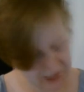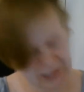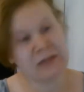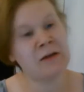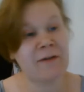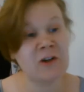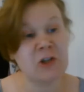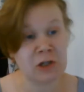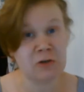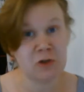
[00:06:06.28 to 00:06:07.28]
never
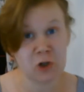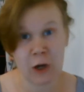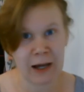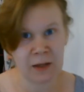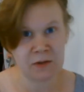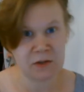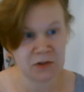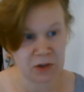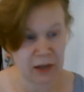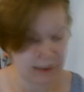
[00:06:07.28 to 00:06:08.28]
used your hands,
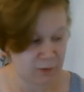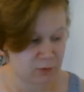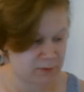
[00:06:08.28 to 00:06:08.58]
it would be